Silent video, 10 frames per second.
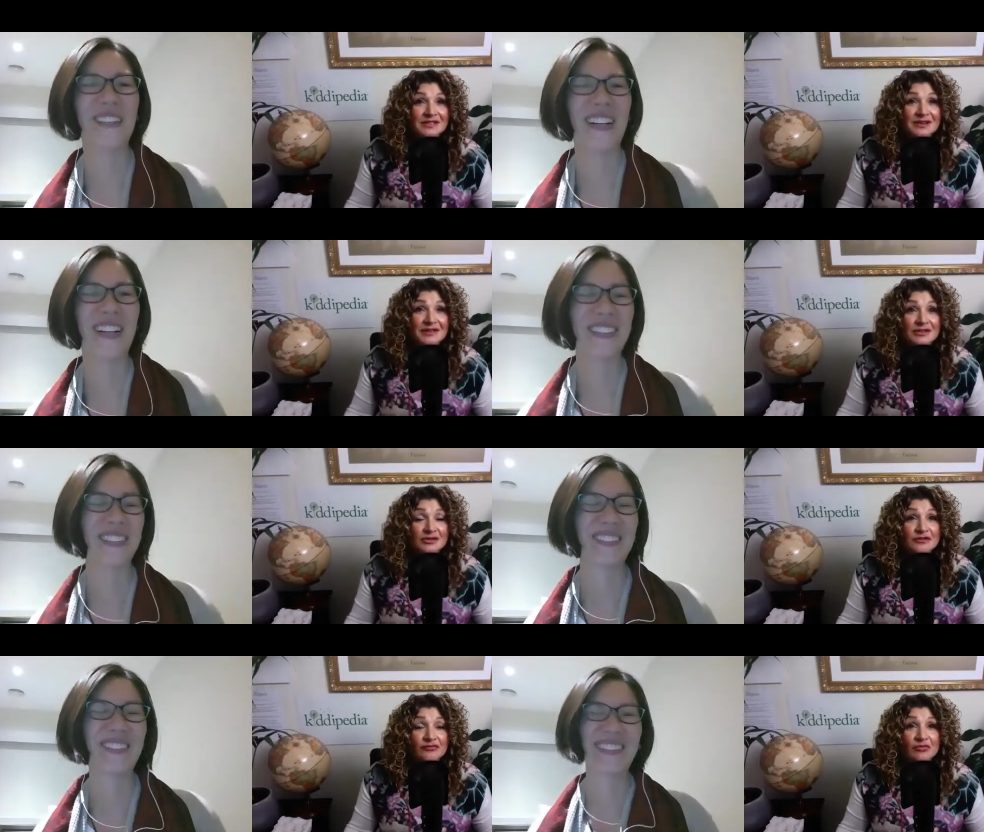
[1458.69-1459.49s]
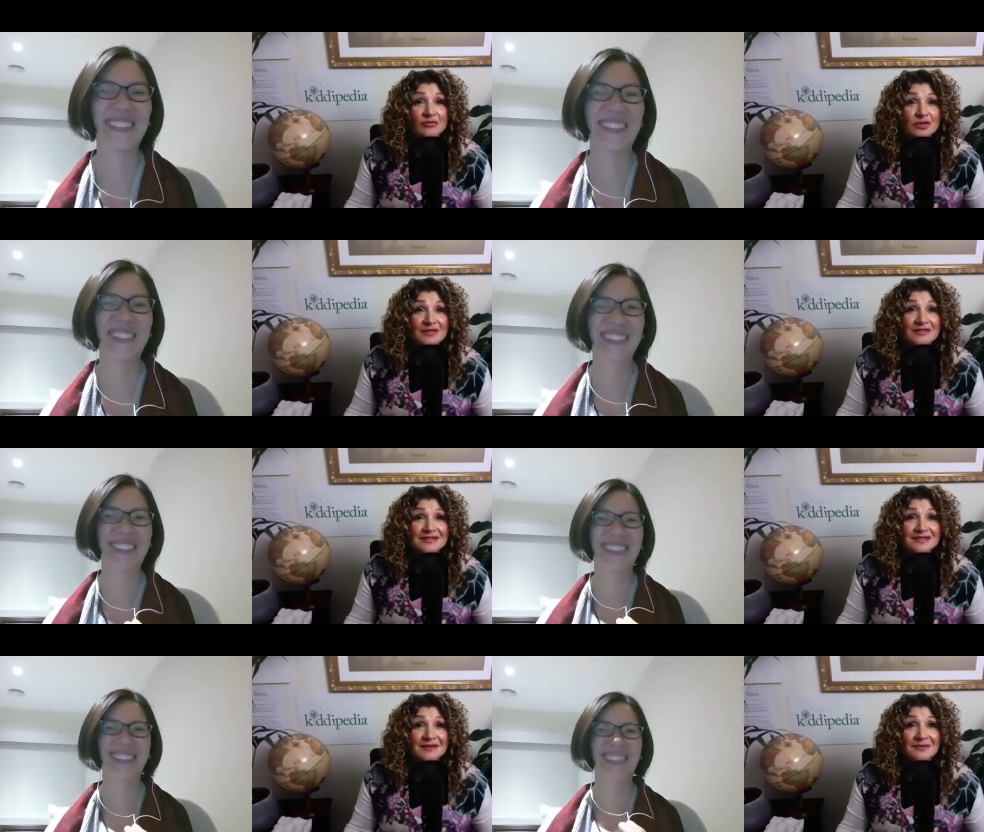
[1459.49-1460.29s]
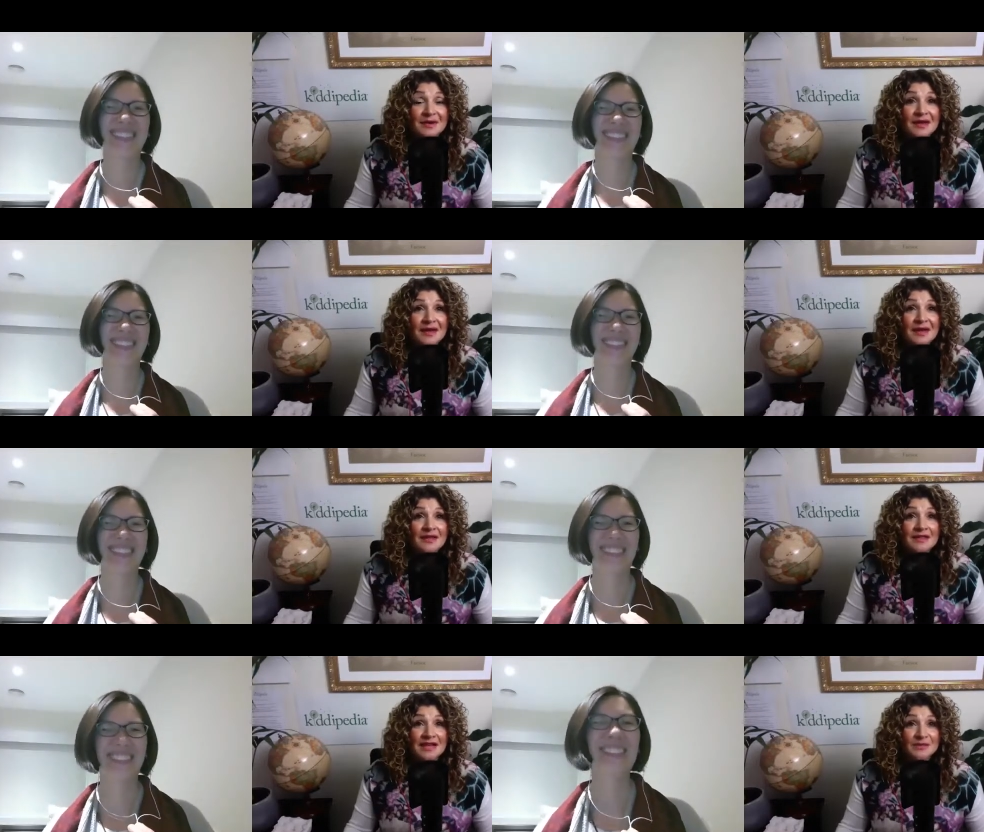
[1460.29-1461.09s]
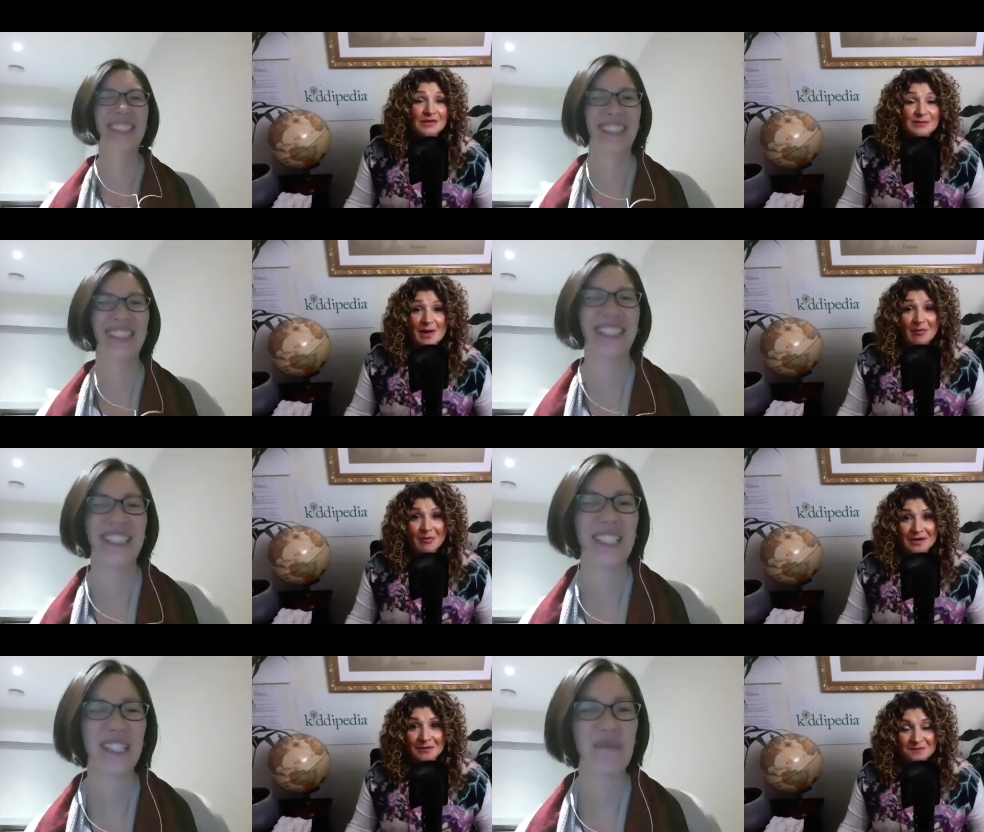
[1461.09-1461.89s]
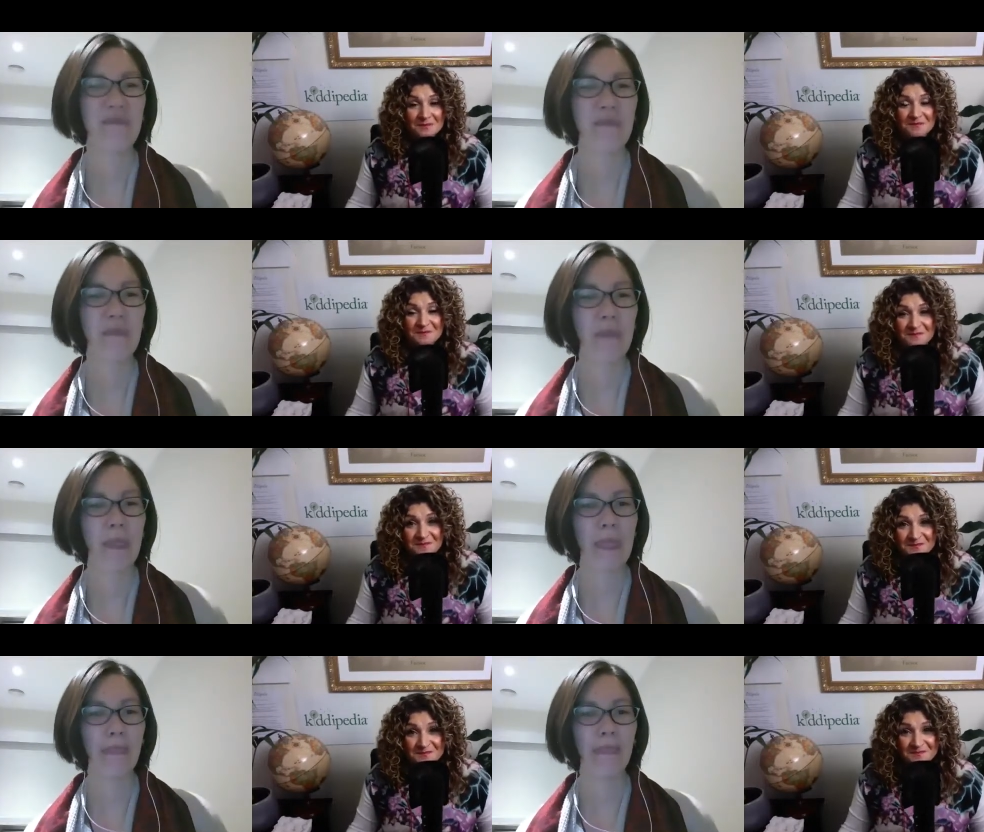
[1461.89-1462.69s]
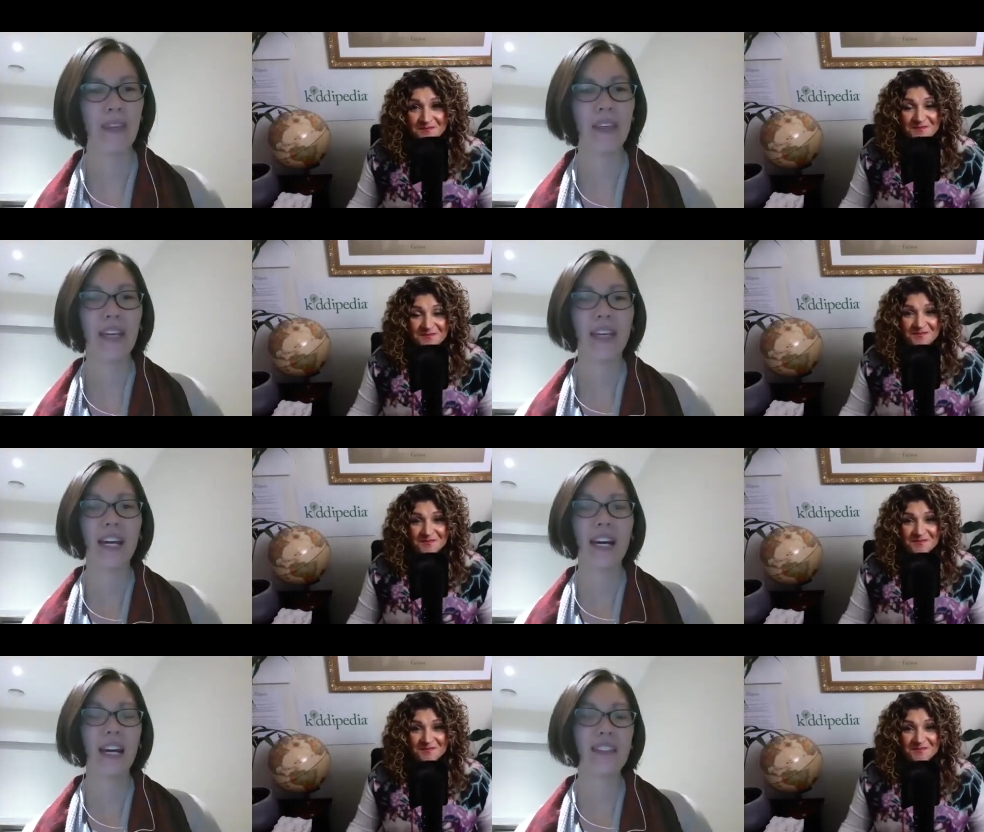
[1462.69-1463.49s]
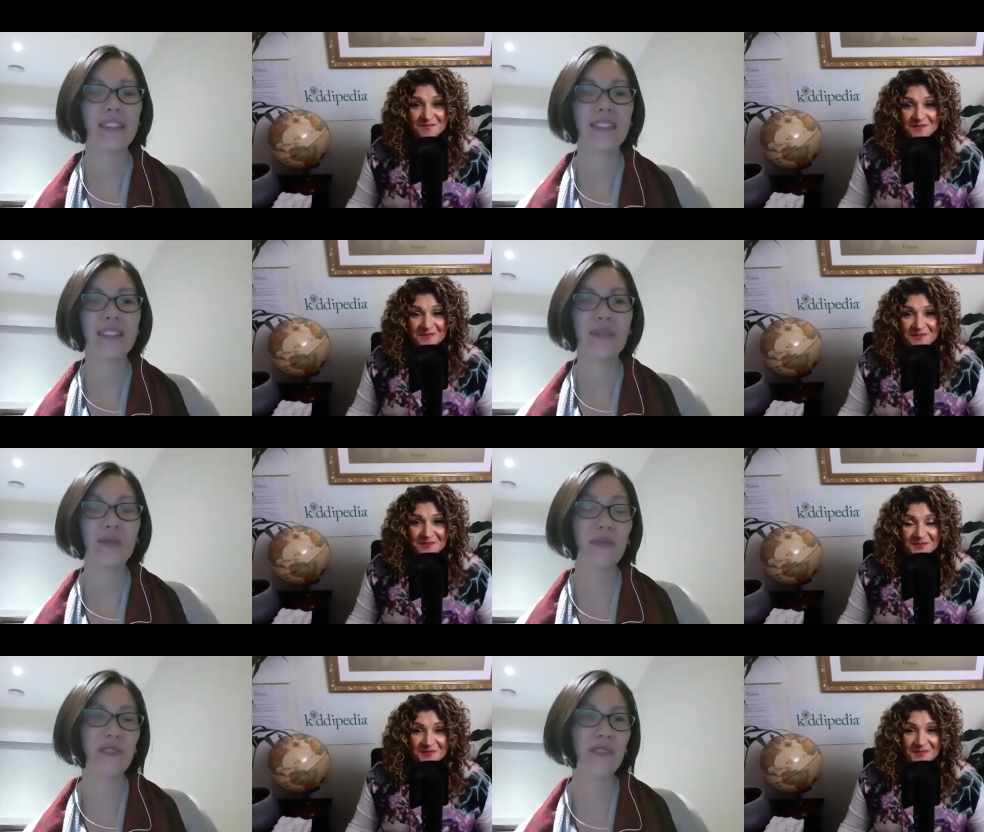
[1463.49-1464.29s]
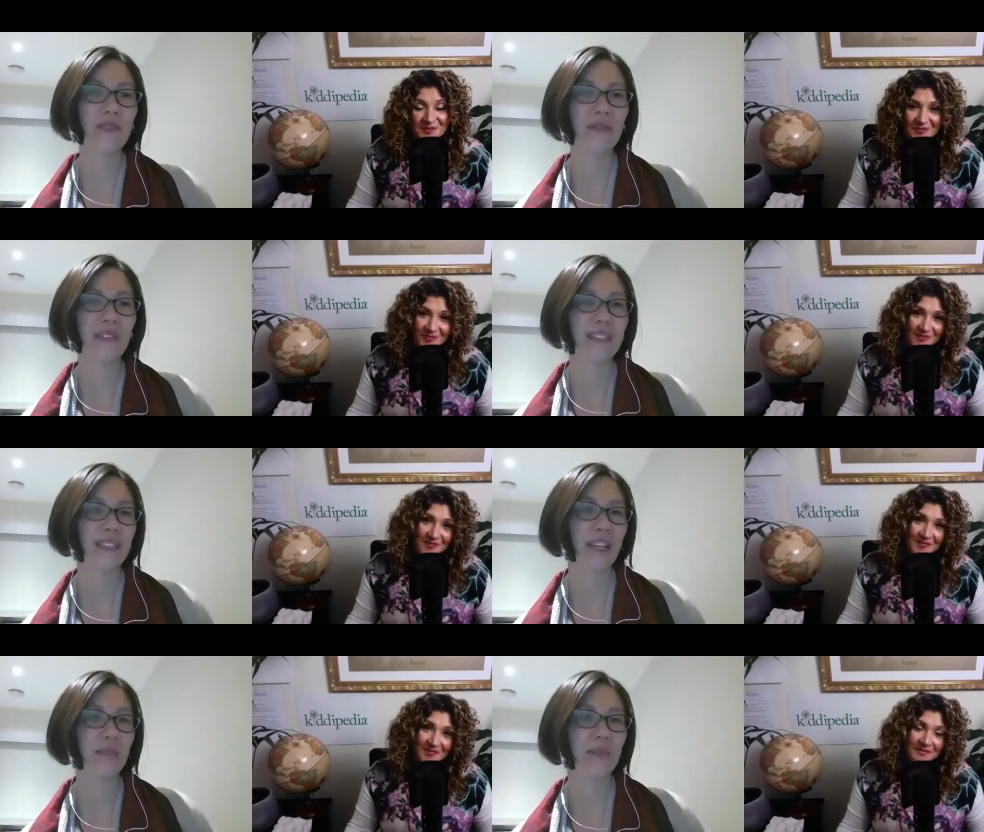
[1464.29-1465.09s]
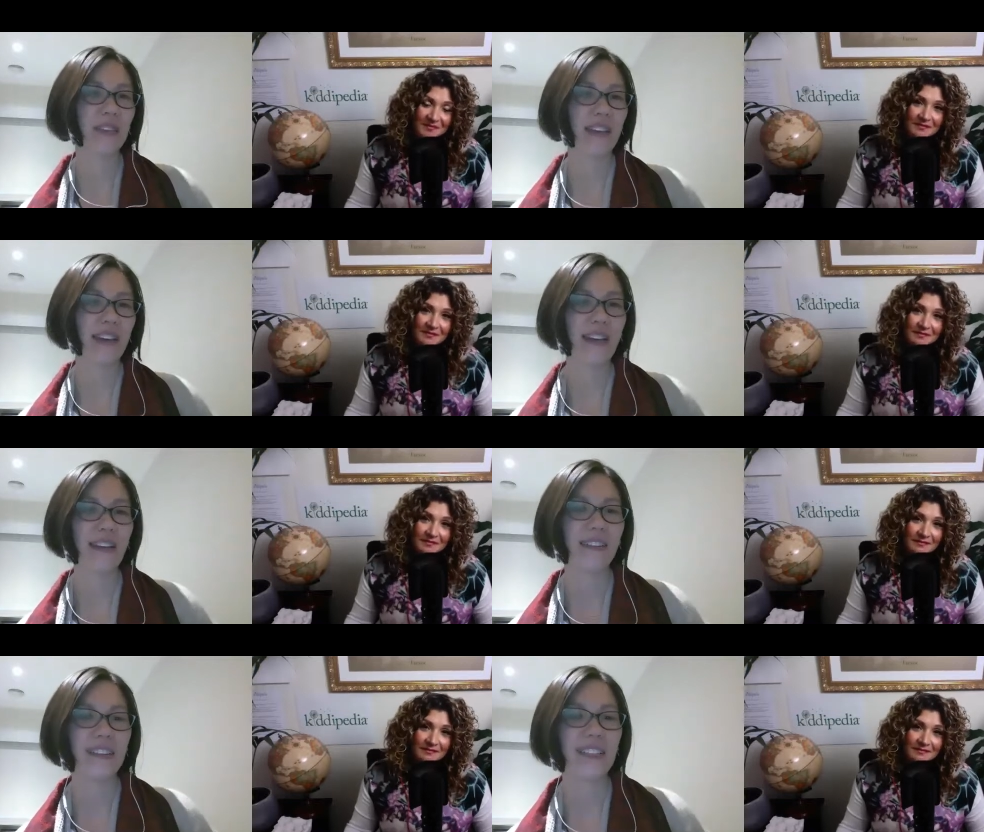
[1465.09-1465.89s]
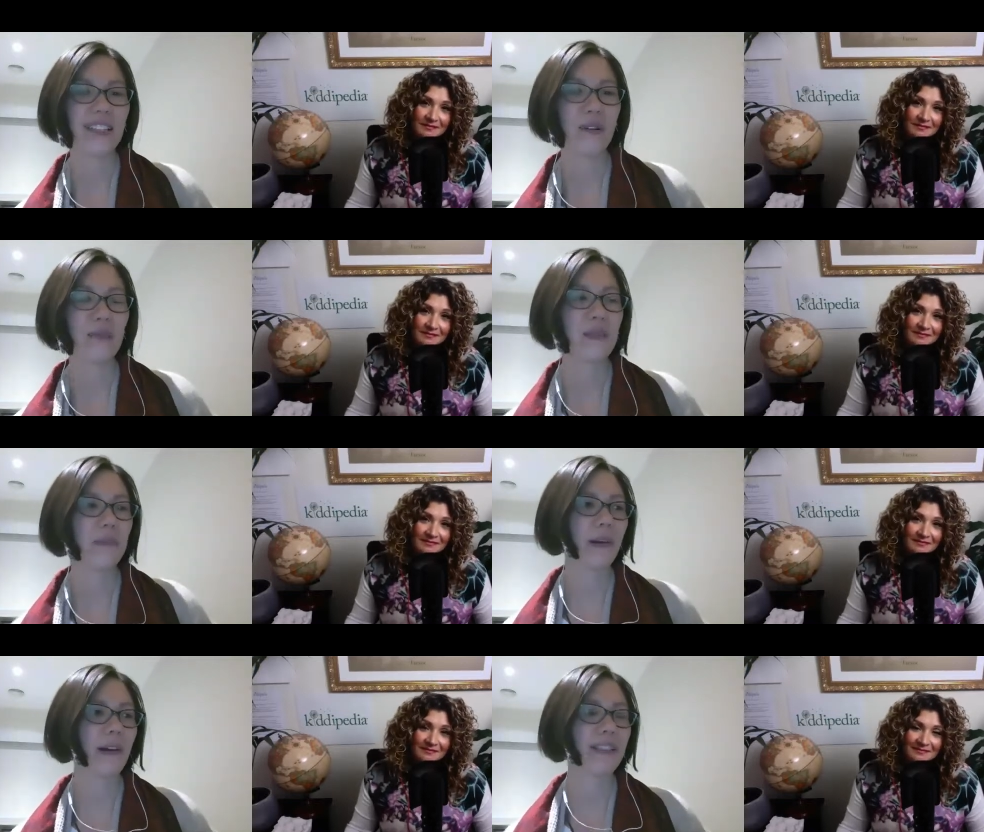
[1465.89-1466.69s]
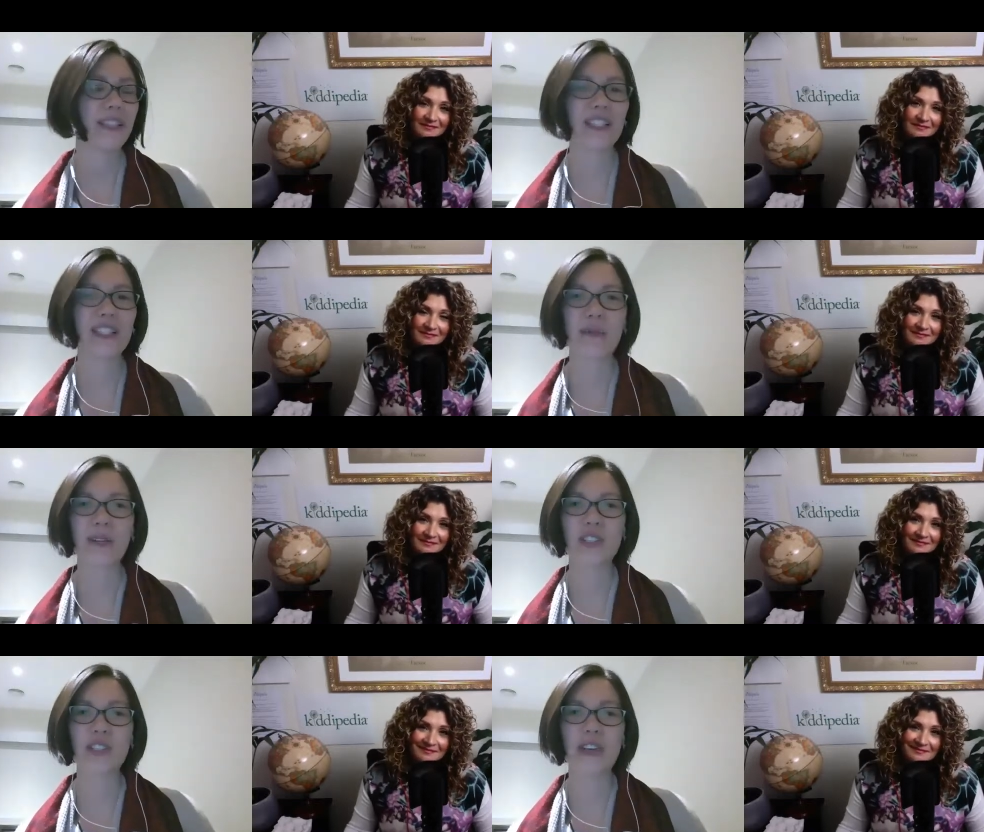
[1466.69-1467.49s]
Speaker 1: to know that it's good for immune system. The next one's peppermint.
Speaker 2: Uh, this is also a staple in our house. I was surprised actually how much